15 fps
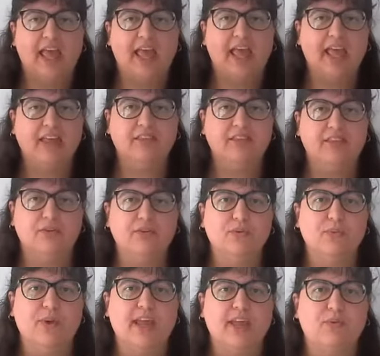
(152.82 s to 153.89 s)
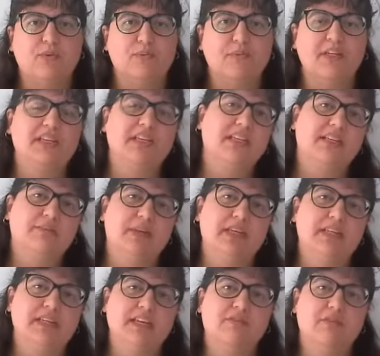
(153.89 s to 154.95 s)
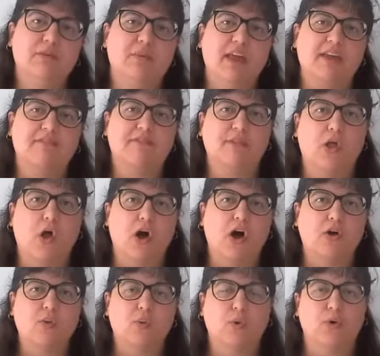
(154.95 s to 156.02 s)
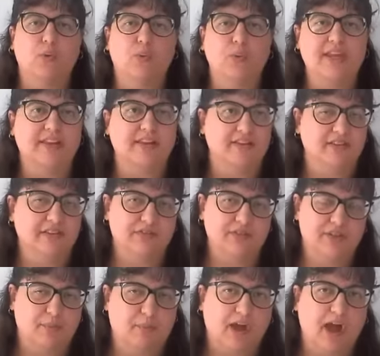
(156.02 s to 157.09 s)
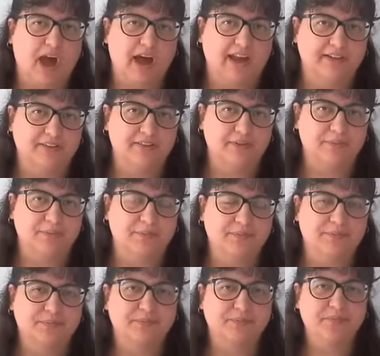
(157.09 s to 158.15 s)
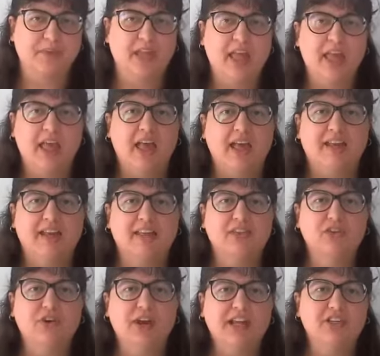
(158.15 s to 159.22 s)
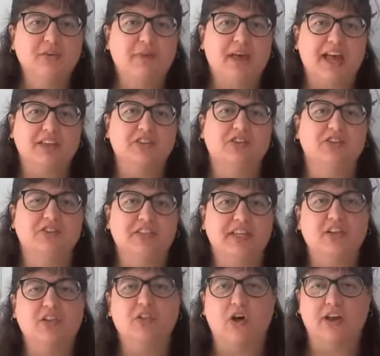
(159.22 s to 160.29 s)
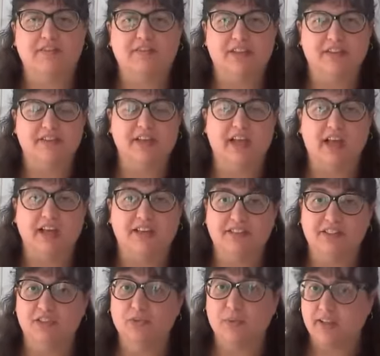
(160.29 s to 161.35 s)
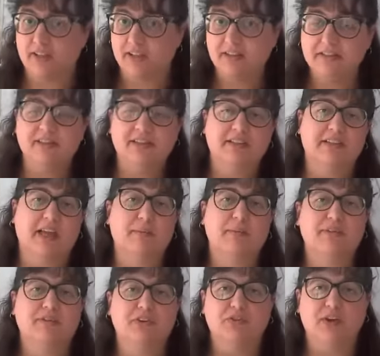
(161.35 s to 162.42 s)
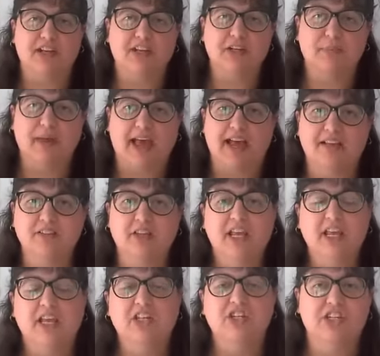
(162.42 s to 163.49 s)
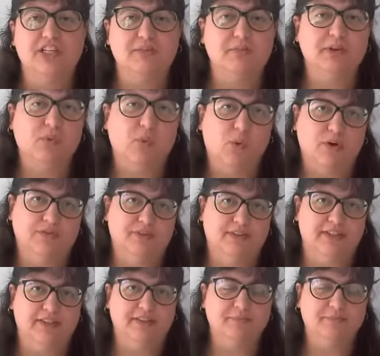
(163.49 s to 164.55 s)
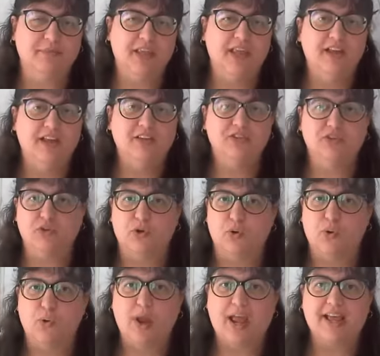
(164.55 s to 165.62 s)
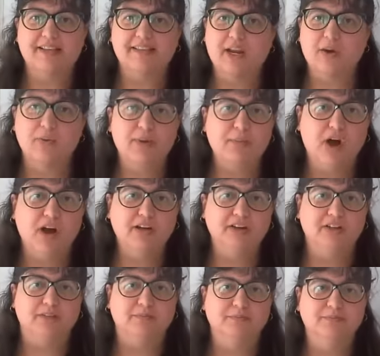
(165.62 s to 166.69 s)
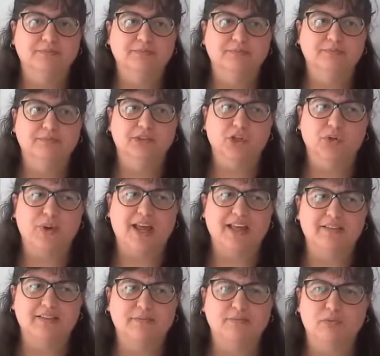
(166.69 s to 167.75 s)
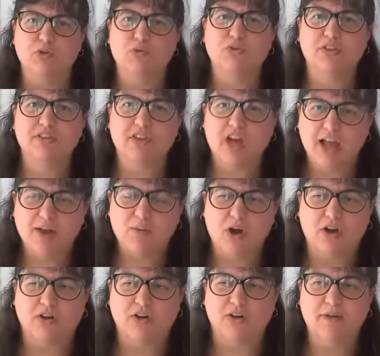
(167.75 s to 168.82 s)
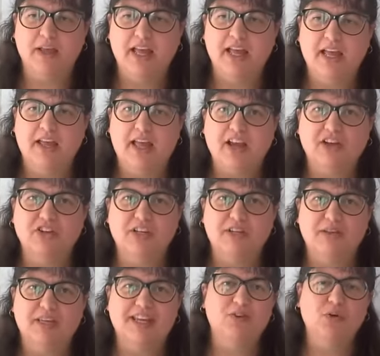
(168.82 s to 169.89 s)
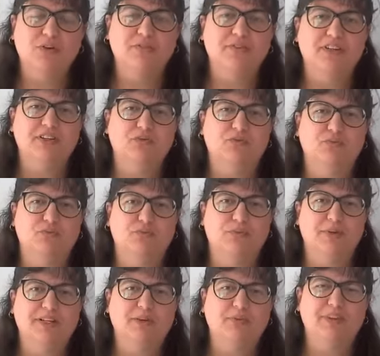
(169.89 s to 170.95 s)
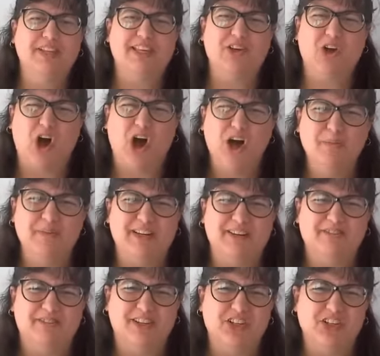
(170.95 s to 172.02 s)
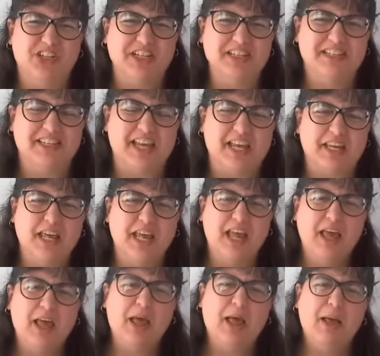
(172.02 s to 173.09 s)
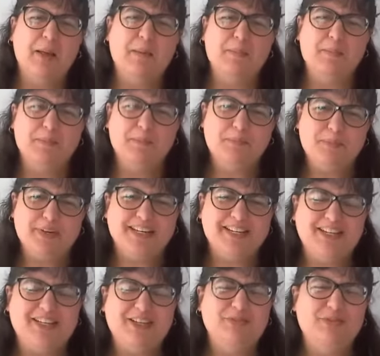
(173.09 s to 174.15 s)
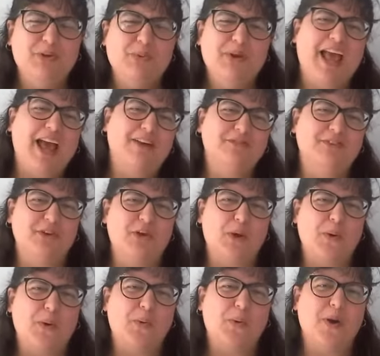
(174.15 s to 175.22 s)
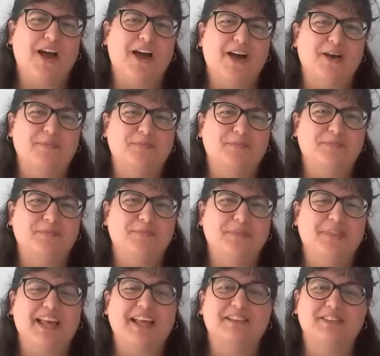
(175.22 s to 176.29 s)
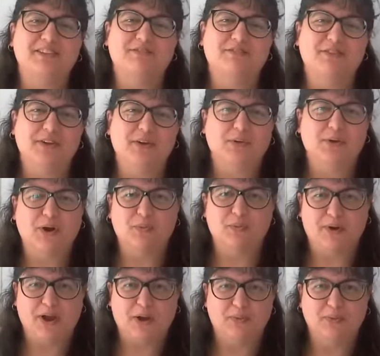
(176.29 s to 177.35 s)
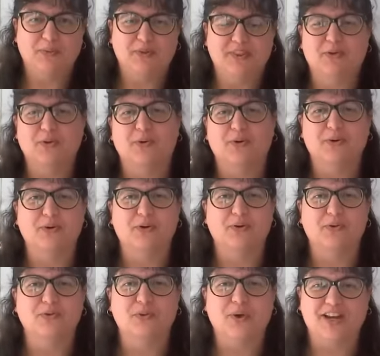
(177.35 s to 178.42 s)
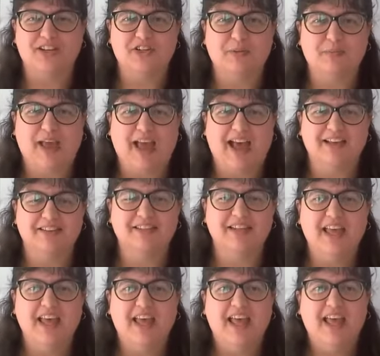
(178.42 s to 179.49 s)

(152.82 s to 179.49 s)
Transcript: And the third way would be to give them a flaw or weakness of some kind. Now, the tragic past, you'll see a lot of this. Cinderella is an example of a tragic past. She's been orphaned. So has Harry Potter. So has Luke Skywalker. Actually, getting orphaned is really, really common in fiction, isn't it? But you don't have to go that severe a route with your tragic past.